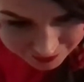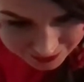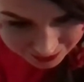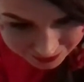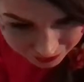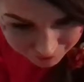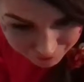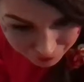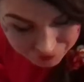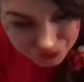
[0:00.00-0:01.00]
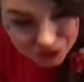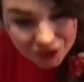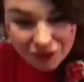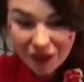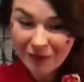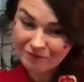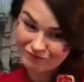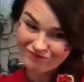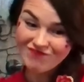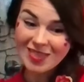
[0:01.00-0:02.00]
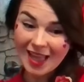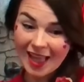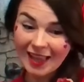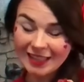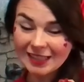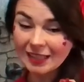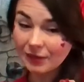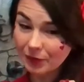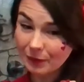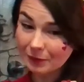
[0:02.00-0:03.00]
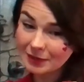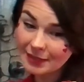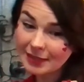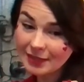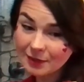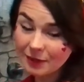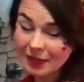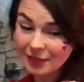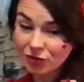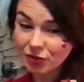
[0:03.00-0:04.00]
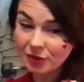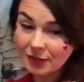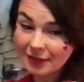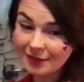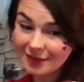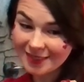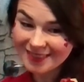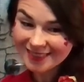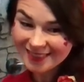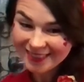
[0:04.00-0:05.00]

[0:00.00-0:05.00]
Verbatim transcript: Even Daddy got involved and drew them. Hey, Daddy, I want to be able to see some of these drawings.